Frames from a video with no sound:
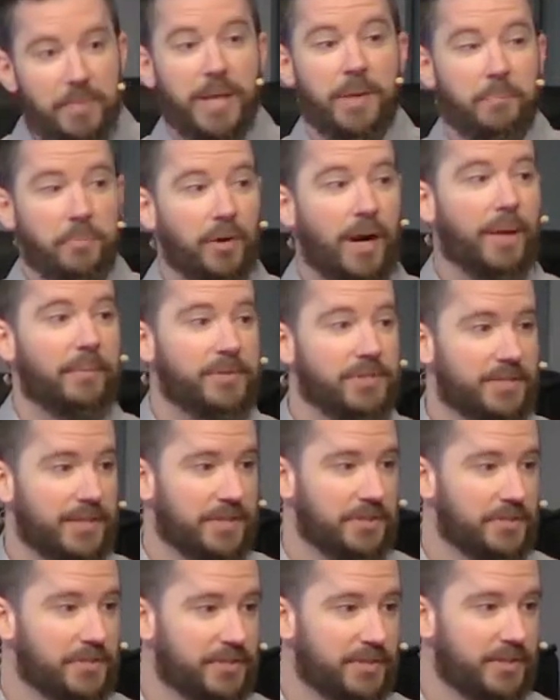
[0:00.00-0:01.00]
big
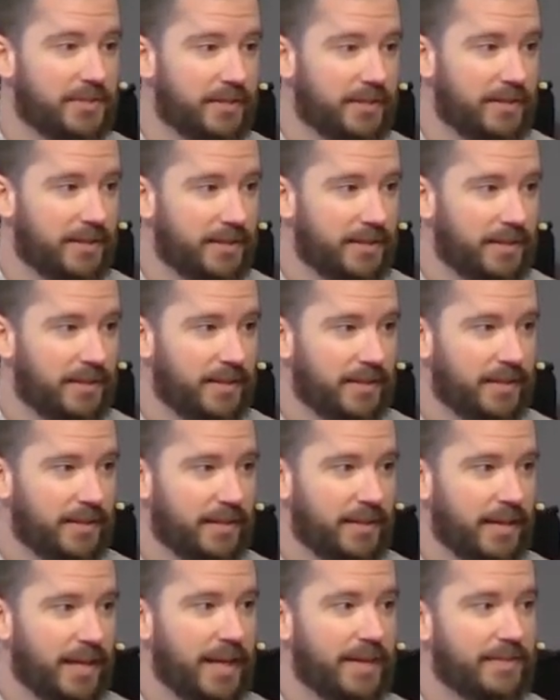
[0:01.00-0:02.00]
promises
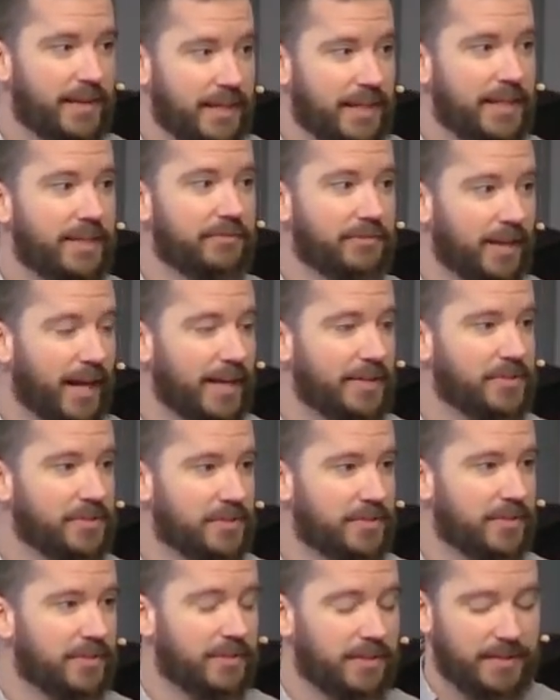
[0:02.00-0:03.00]
and then give
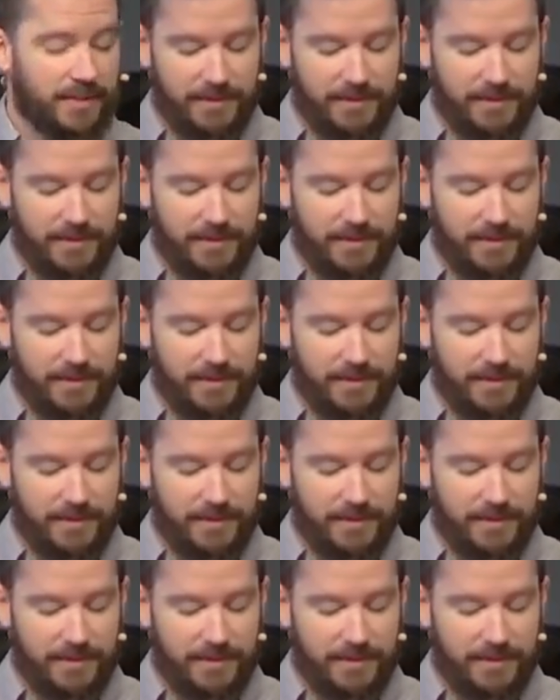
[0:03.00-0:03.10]
less.